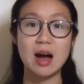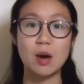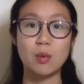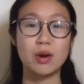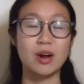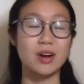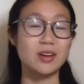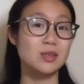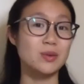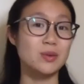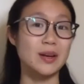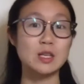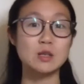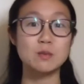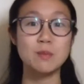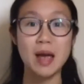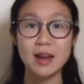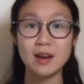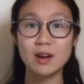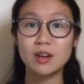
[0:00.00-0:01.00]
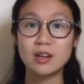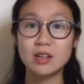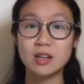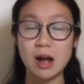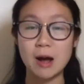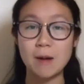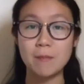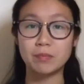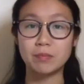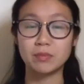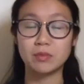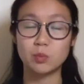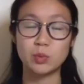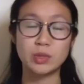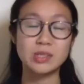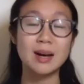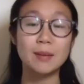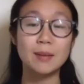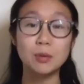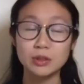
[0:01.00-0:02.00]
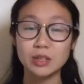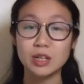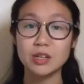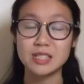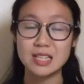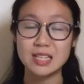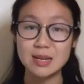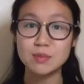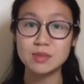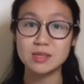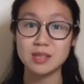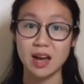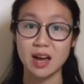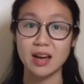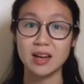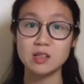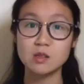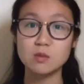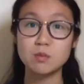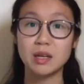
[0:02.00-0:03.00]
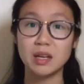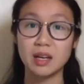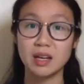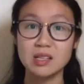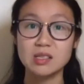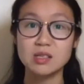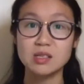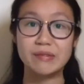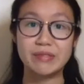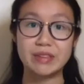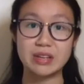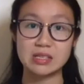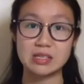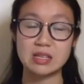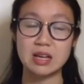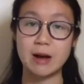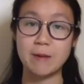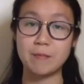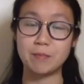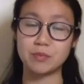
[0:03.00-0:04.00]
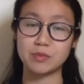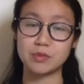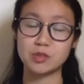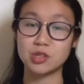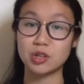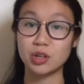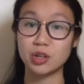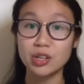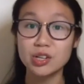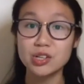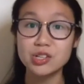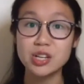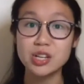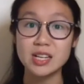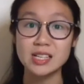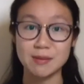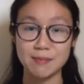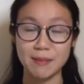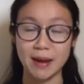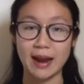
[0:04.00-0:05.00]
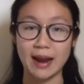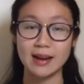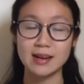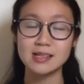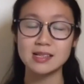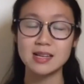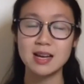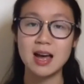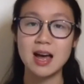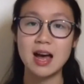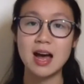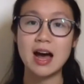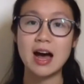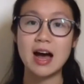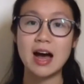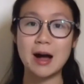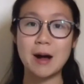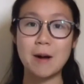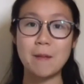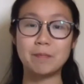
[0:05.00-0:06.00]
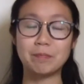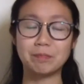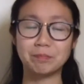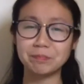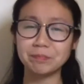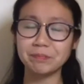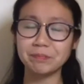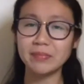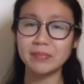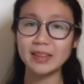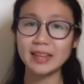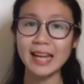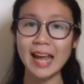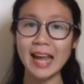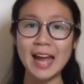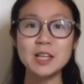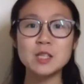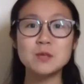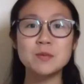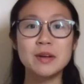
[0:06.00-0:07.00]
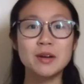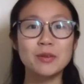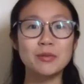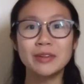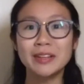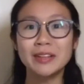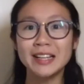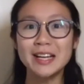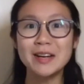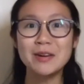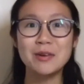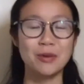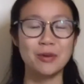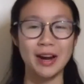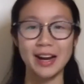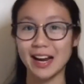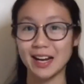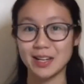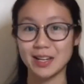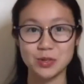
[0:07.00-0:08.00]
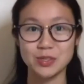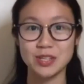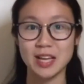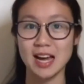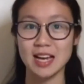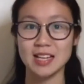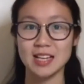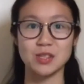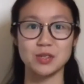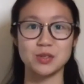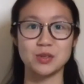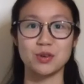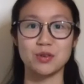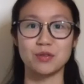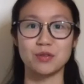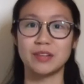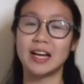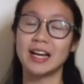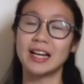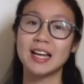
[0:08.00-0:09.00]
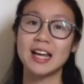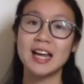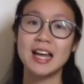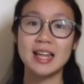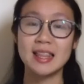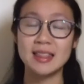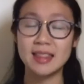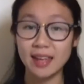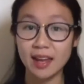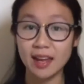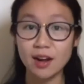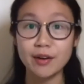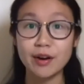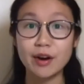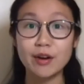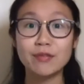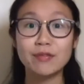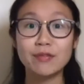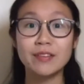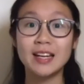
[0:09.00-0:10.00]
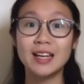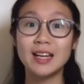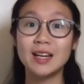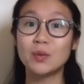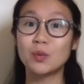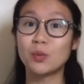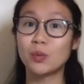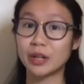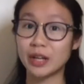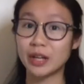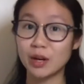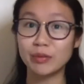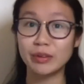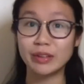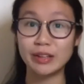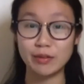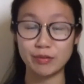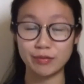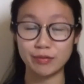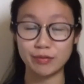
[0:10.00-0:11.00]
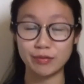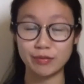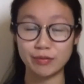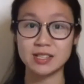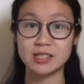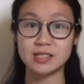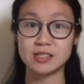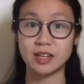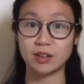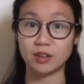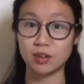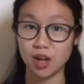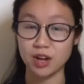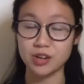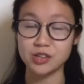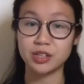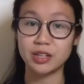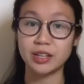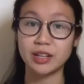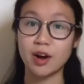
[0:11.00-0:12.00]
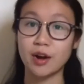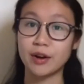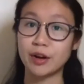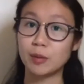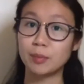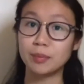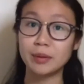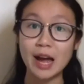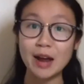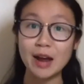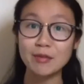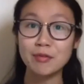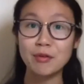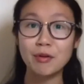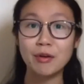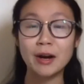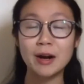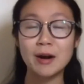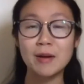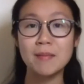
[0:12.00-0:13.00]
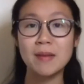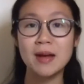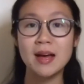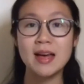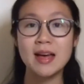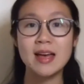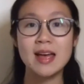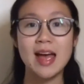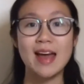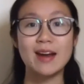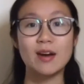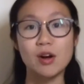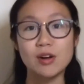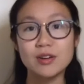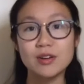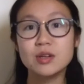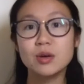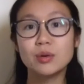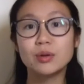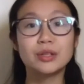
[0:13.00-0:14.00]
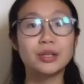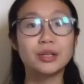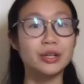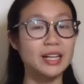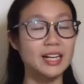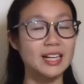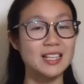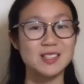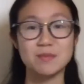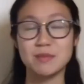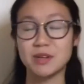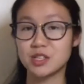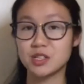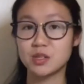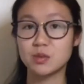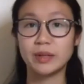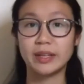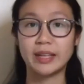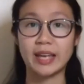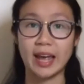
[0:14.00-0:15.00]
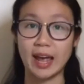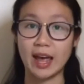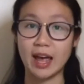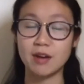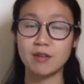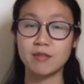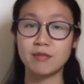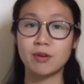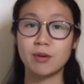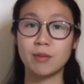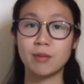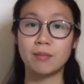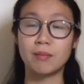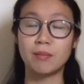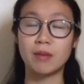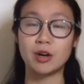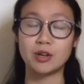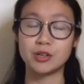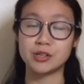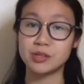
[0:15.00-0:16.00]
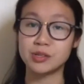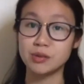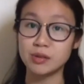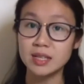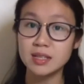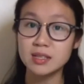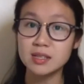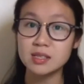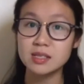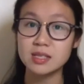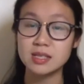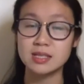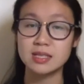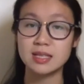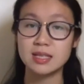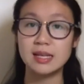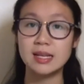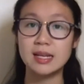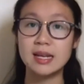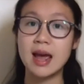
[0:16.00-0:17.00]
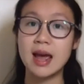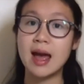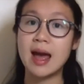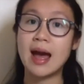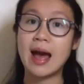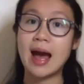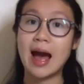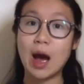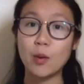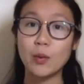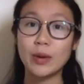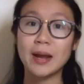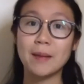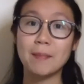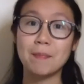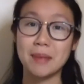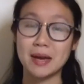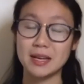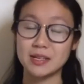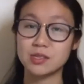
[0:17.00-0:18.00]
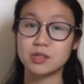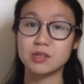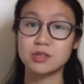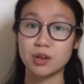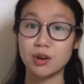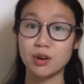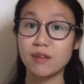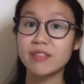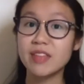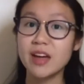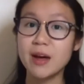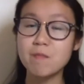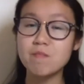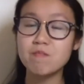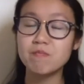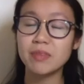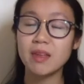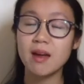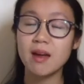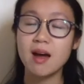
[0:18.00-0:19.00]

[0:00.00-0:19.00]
We also expanded, we doubled our team size because of this surge in demand. And it's been a really great exercise in sort of like thinking on our feet, working really fast technologically on our platform, and also learning as much as we can from our students to see how we can best serve them.